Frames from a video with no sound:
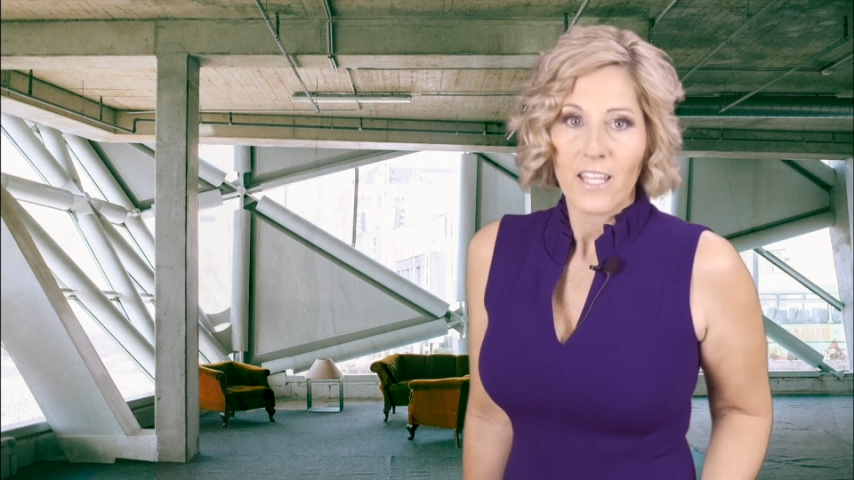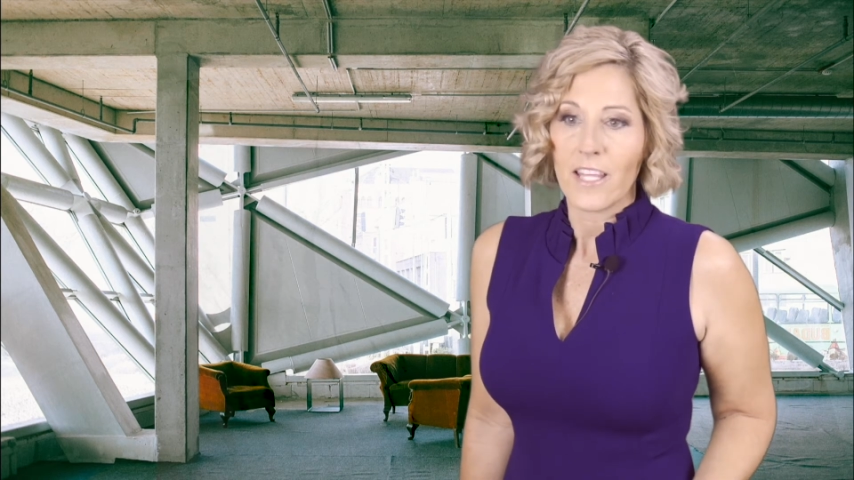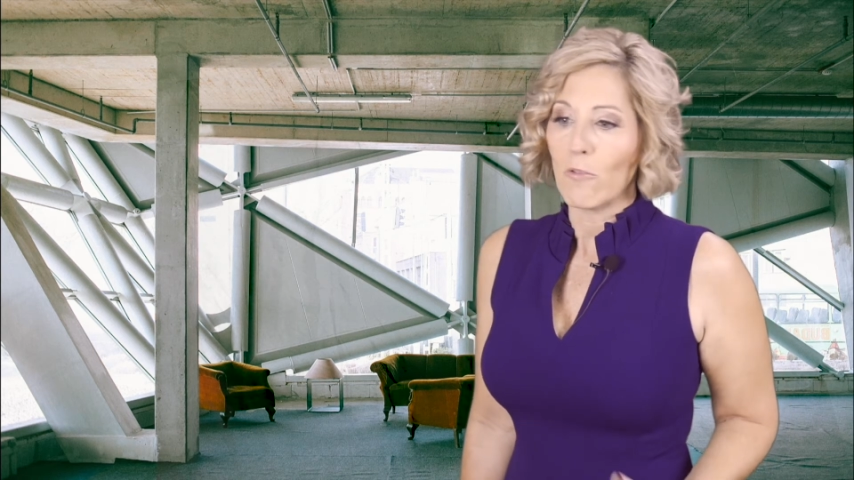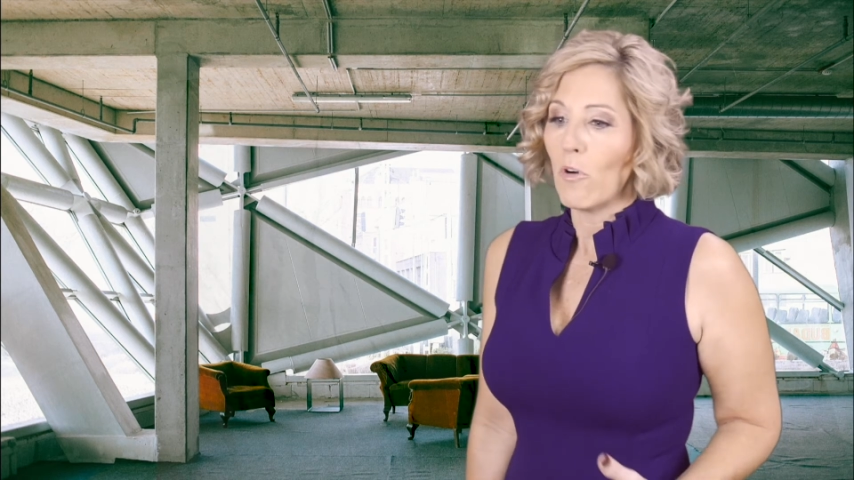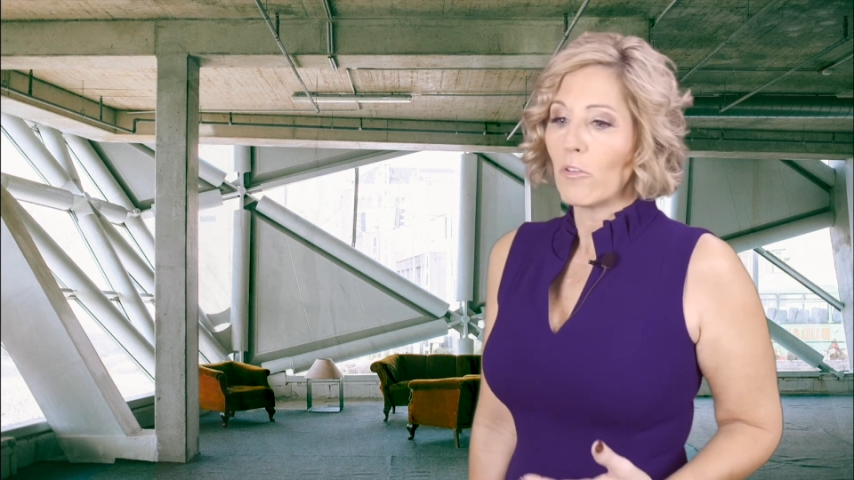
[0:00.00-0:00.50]

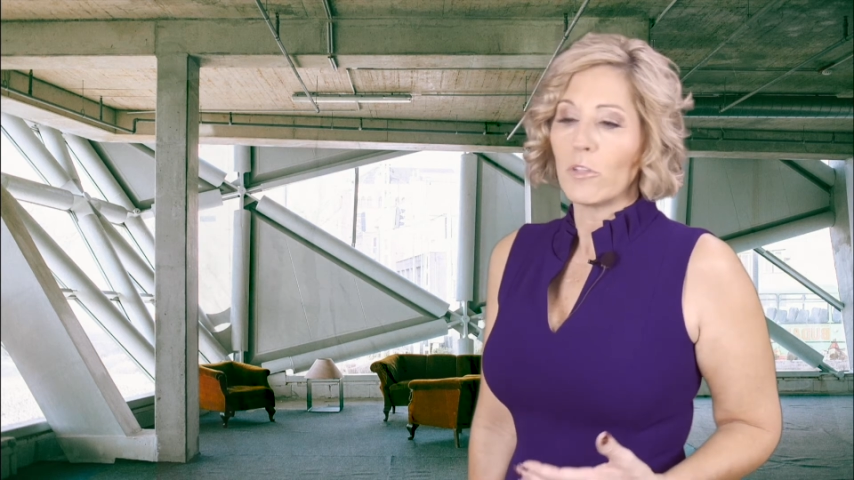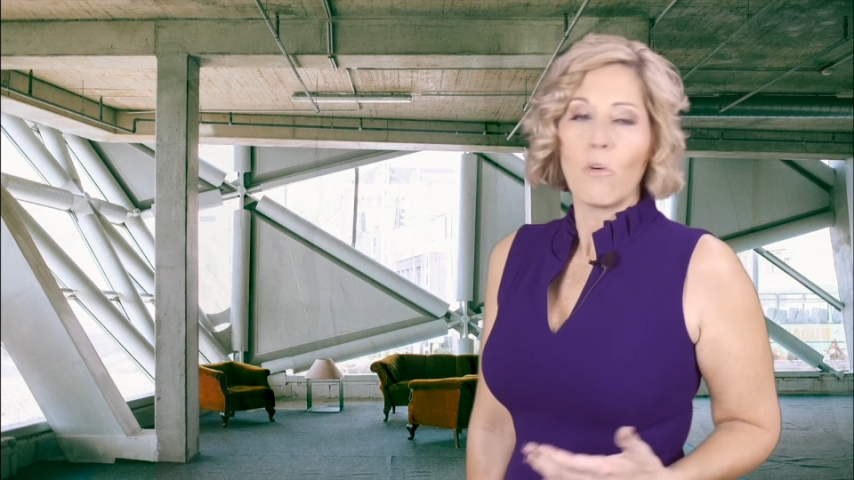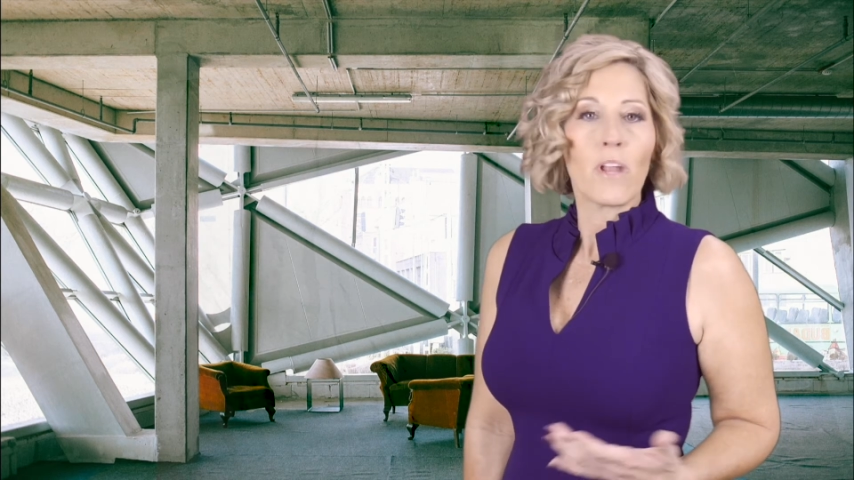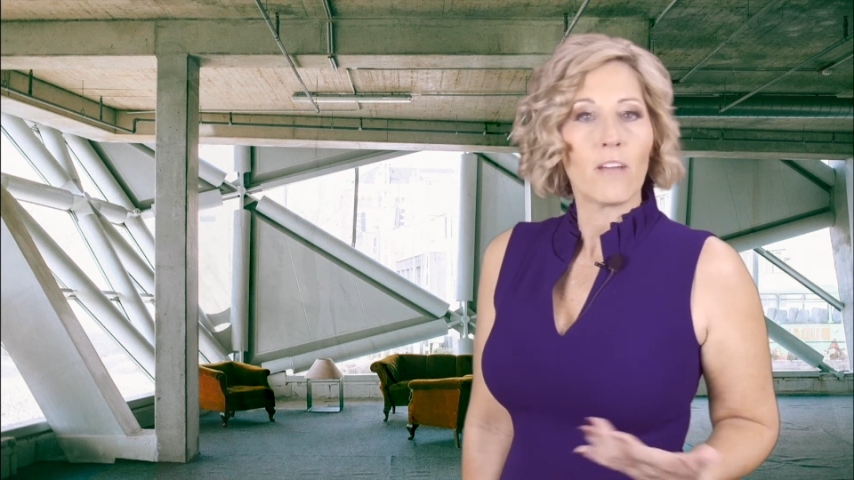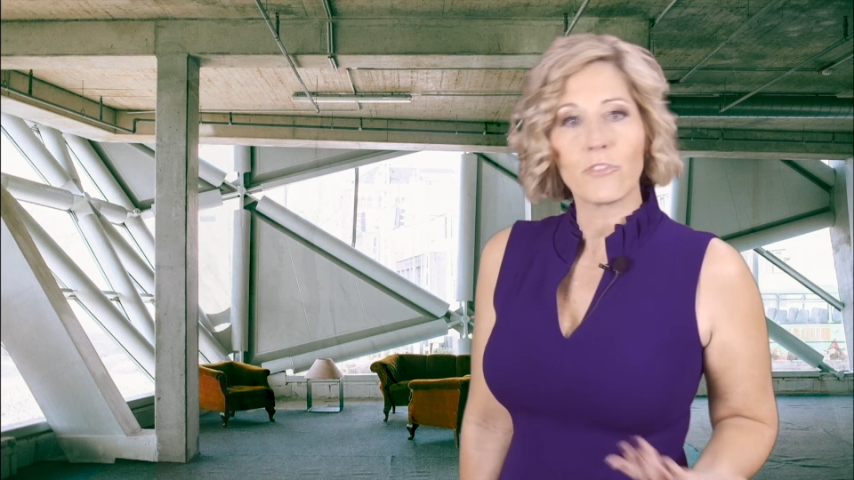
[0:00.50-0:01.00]
You
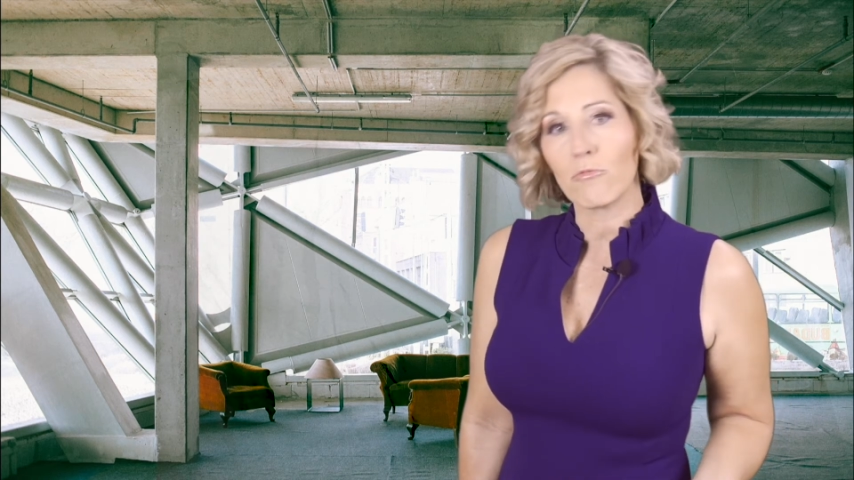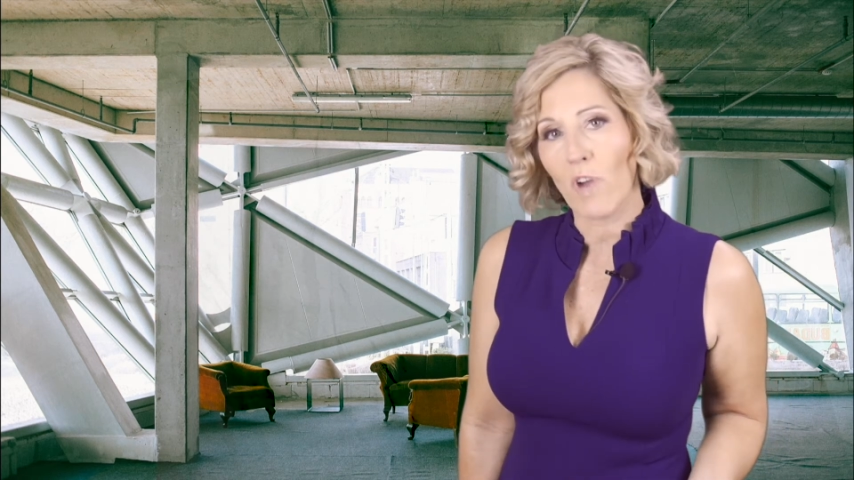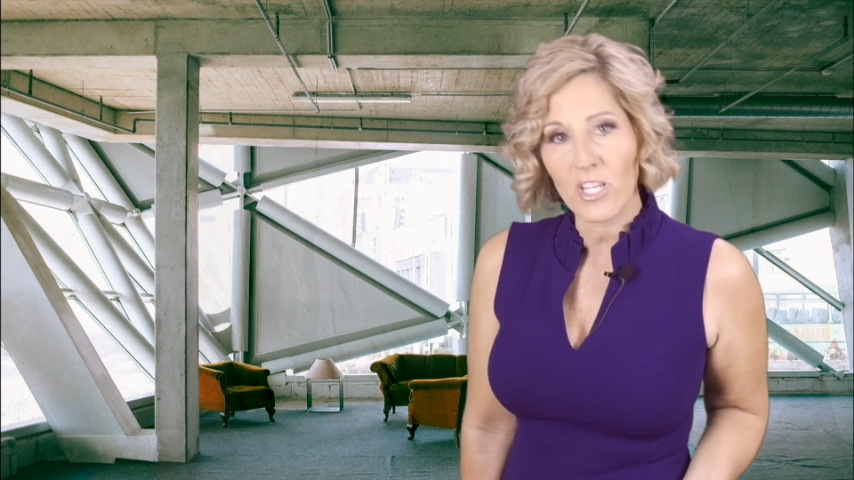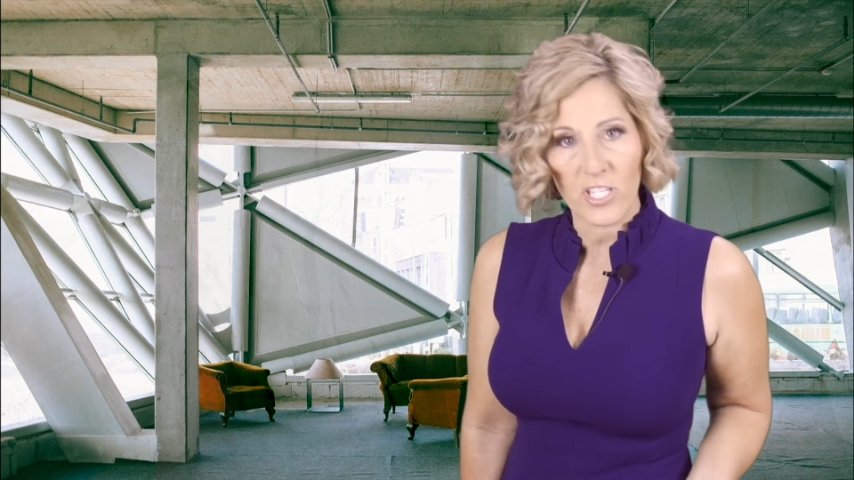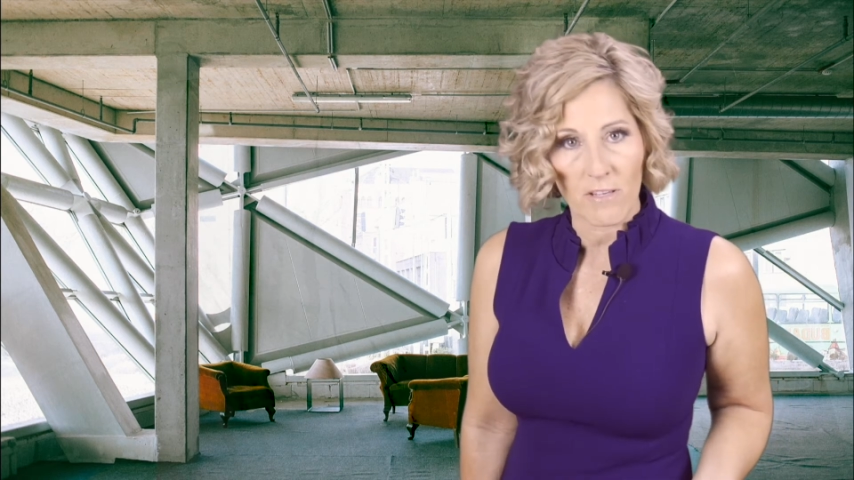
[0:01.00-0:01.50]
won't have to
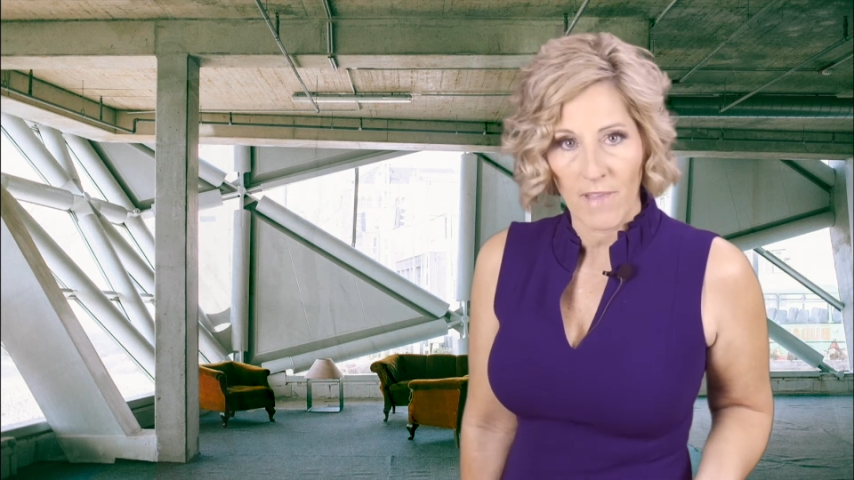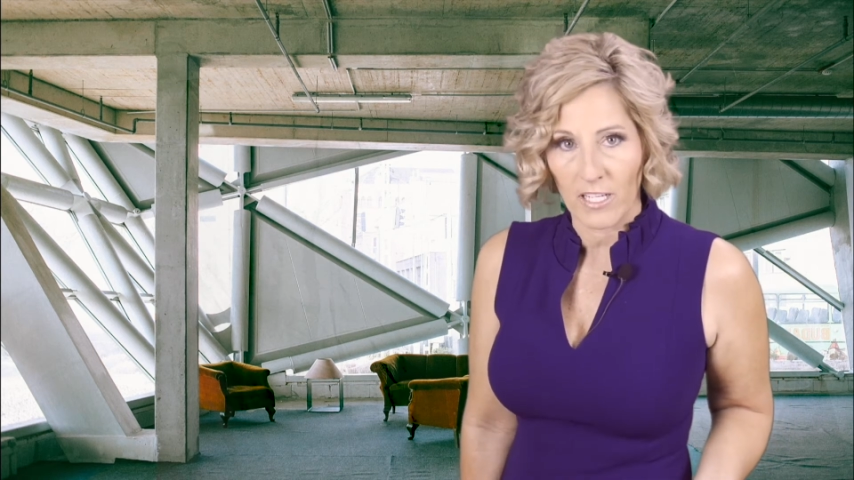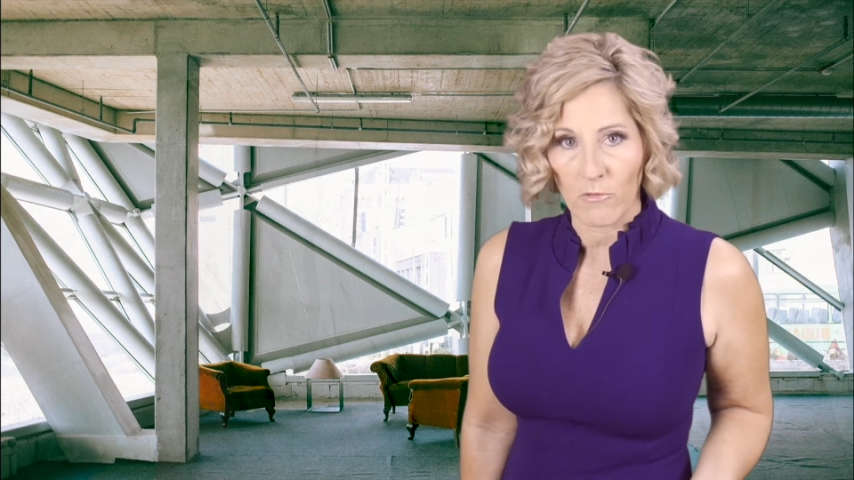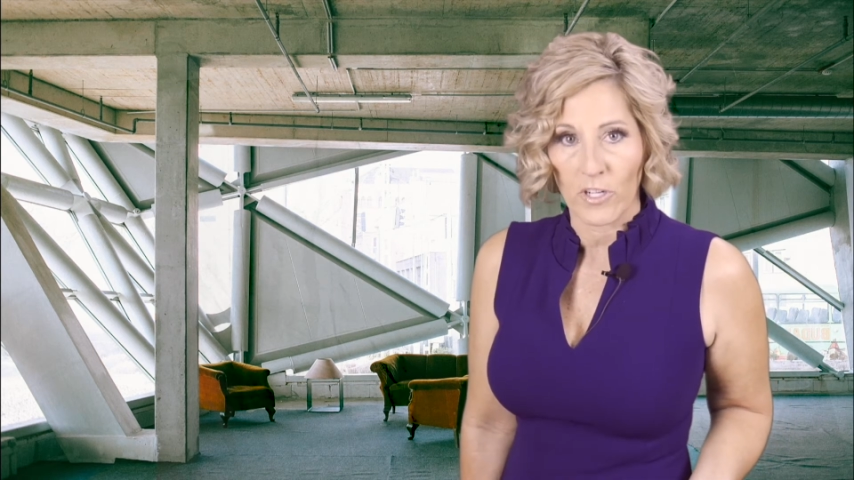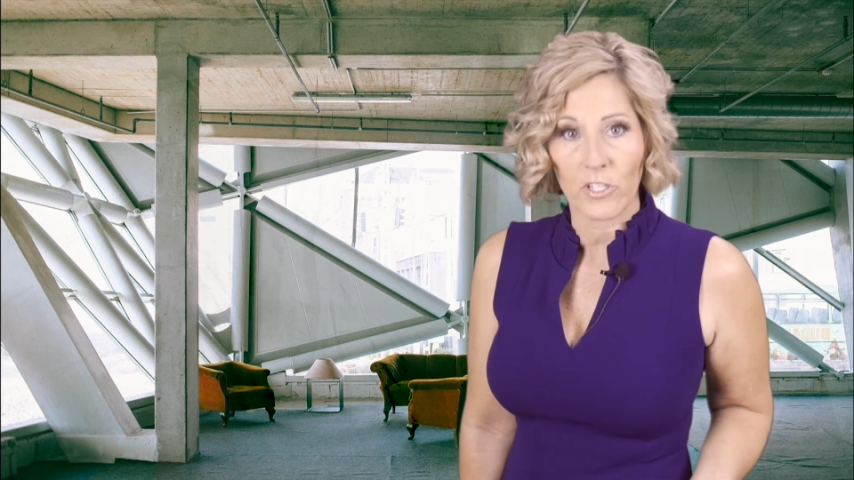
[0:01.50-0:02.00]
rush them anywhere.